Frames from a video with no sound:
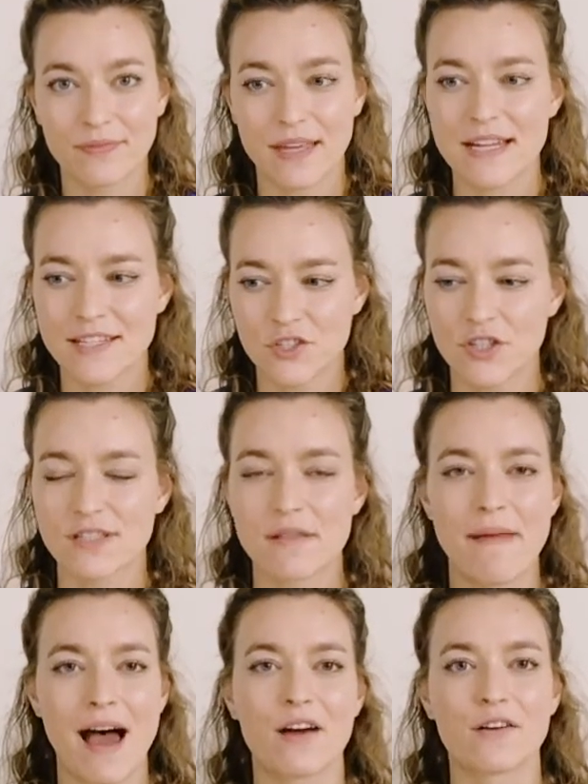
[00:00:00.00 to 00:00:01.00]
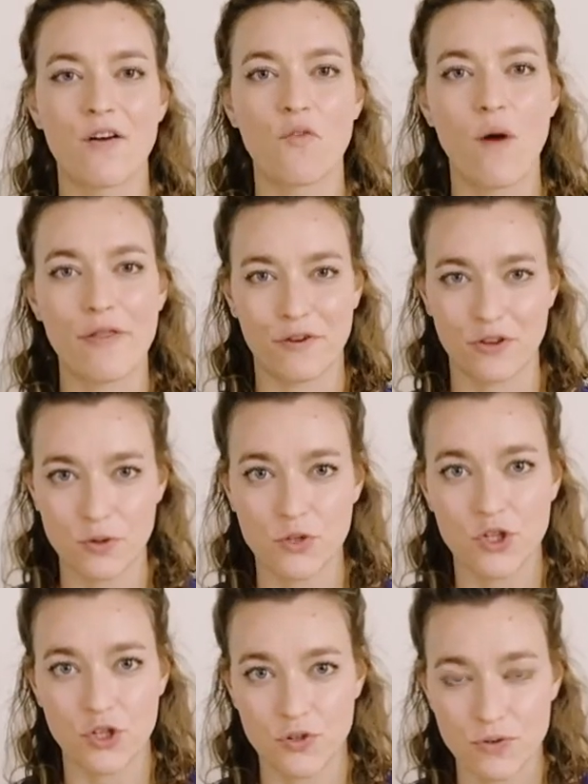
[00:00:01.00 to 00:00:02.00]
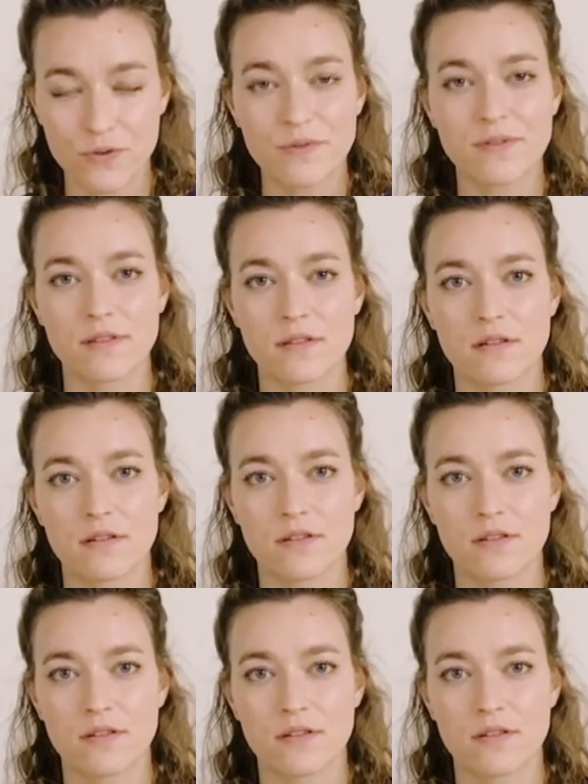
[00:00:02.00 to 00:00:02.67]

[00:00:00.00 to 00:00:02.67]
and it's just a matter of whether you choose